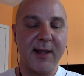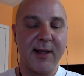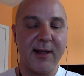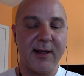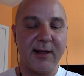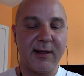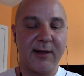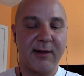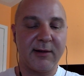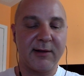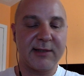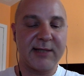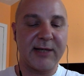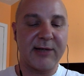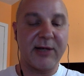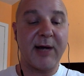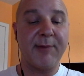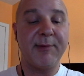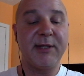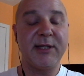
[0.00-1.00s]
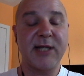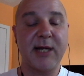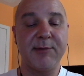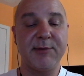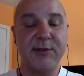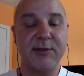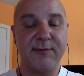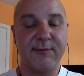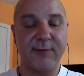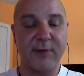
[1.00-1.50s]
It'll tell you how many
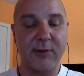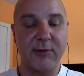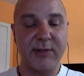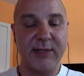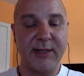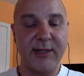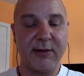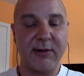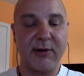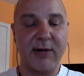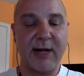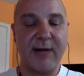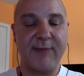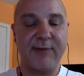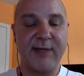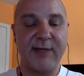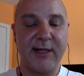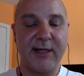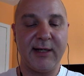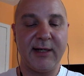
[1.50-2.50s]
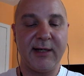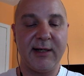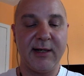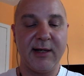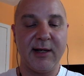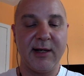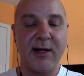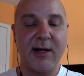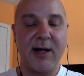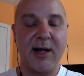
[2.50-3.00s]
times you've flown the aircraft and
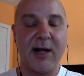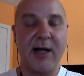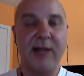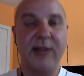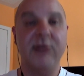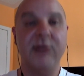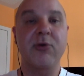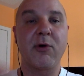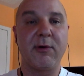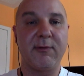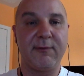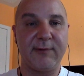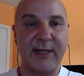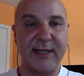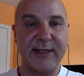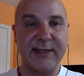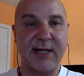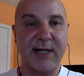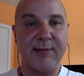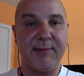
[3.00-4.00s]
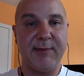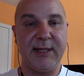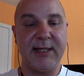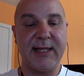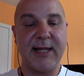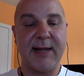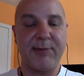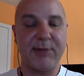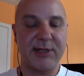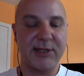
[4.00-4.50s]
the total flight time in
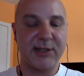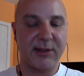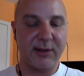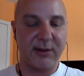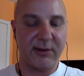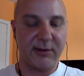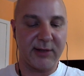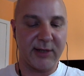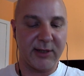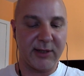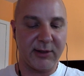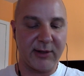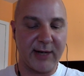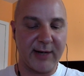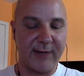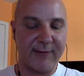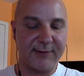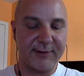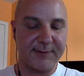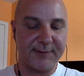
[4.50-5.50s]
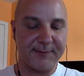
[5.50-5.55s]
that particular aircraft.